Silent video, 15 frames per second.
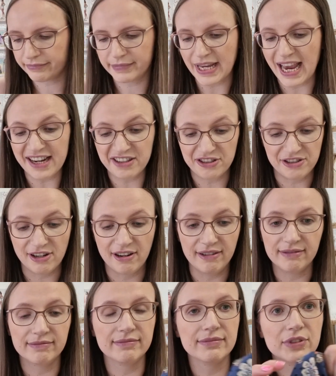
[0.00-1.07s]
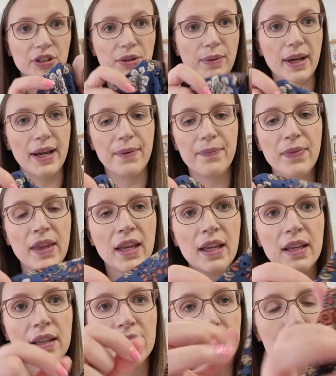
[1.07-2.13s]
texture to it.
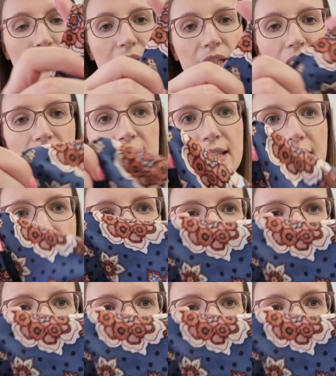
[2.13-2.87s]
Let me see